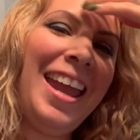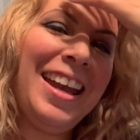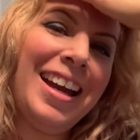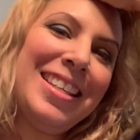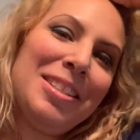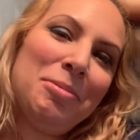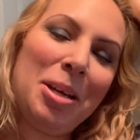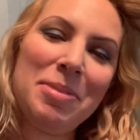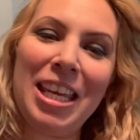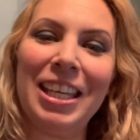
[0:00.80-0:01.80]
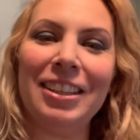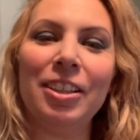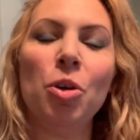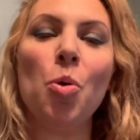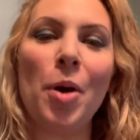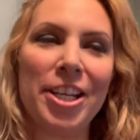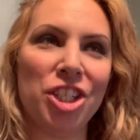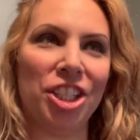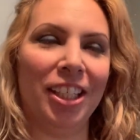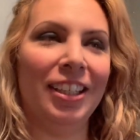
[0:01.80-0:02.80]
guys, sometimes I get the
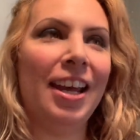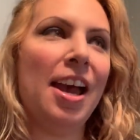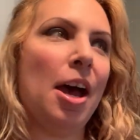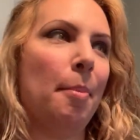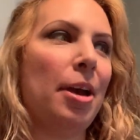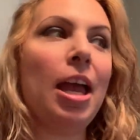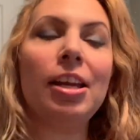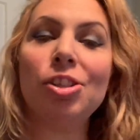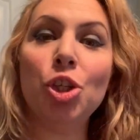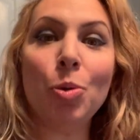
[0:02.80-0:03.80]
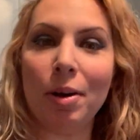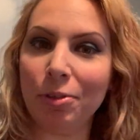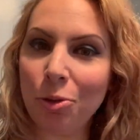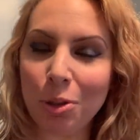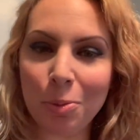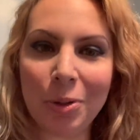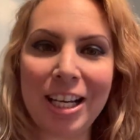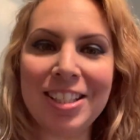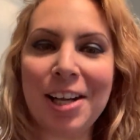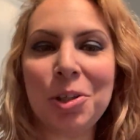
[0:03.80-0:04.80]
question, hey, do you ever
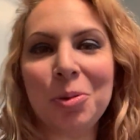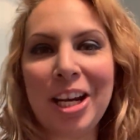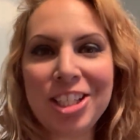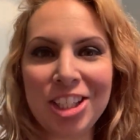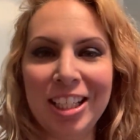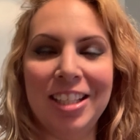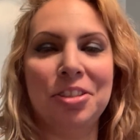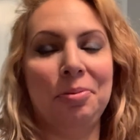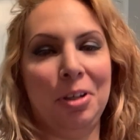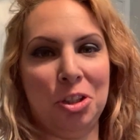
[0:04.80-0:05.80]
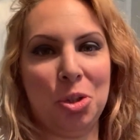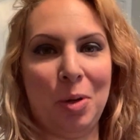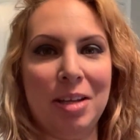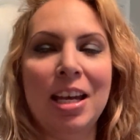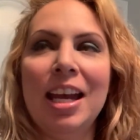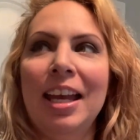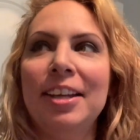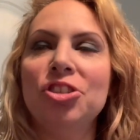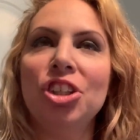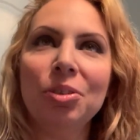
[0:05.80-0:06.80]
incorporate decoration into Feng Shui?
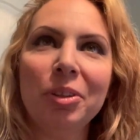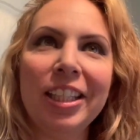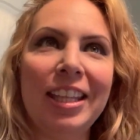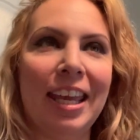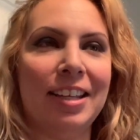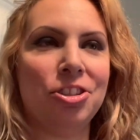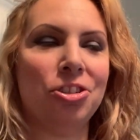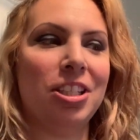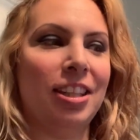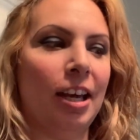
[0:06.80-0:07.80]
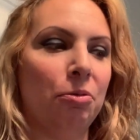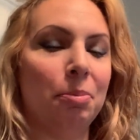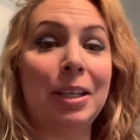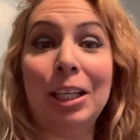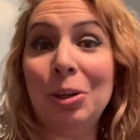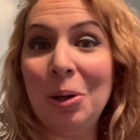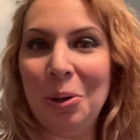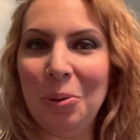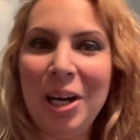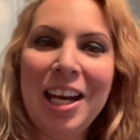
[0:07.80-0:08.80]
And generally the answer to that will be
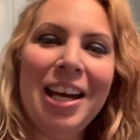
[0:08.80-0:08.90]
no.